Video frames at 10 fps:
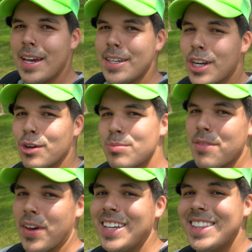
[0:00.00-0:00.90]
in terms
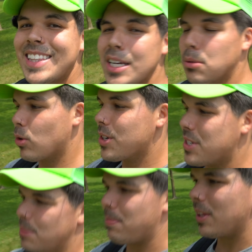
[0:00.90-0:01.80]
of like a little more
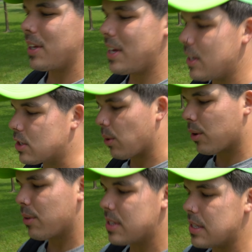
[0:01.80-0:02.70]
stability and
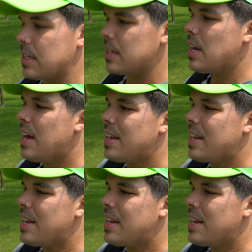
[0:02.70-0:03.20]
torque resistant.